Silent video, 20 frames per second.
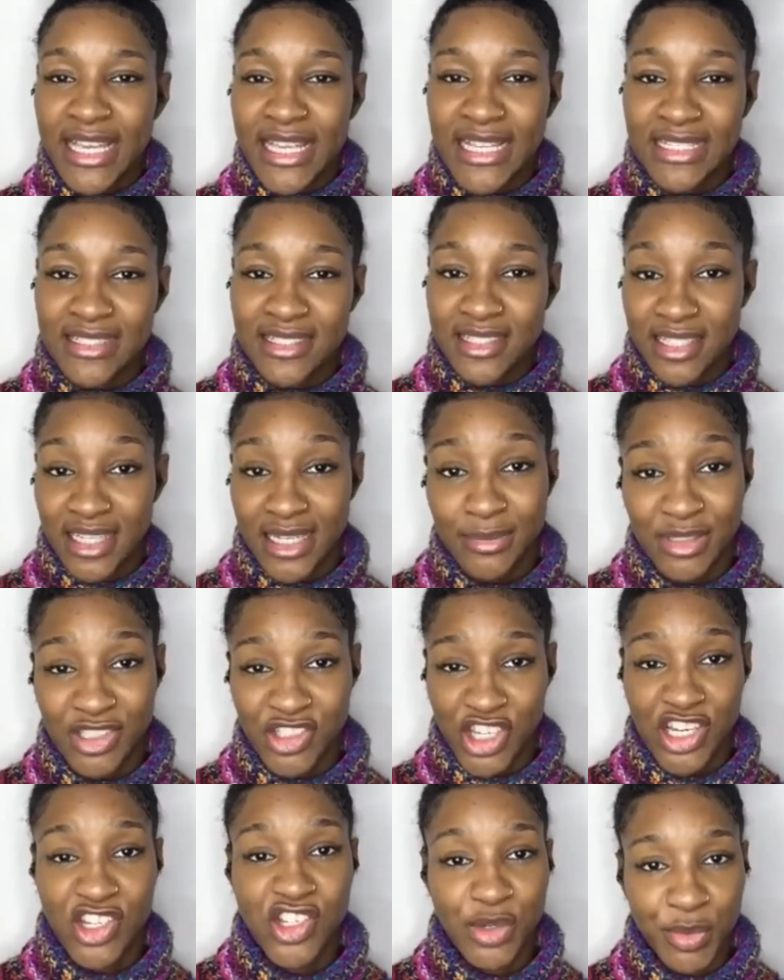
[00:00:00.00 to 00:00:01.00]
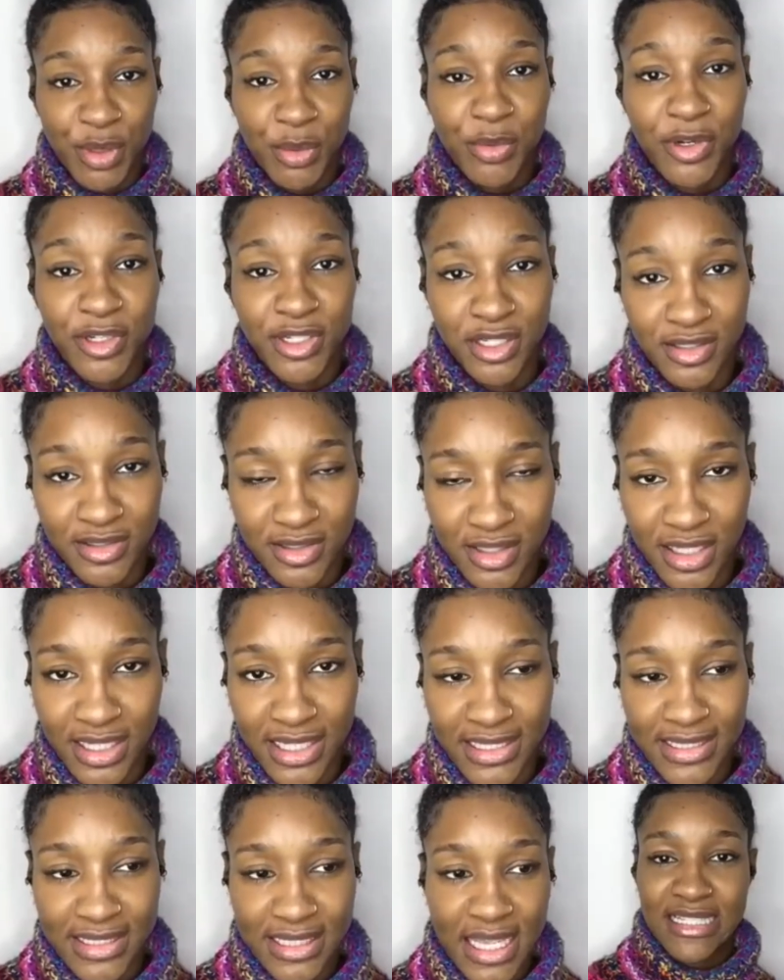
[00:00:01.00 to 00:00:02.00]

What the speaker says: It's time to change up your products, guys.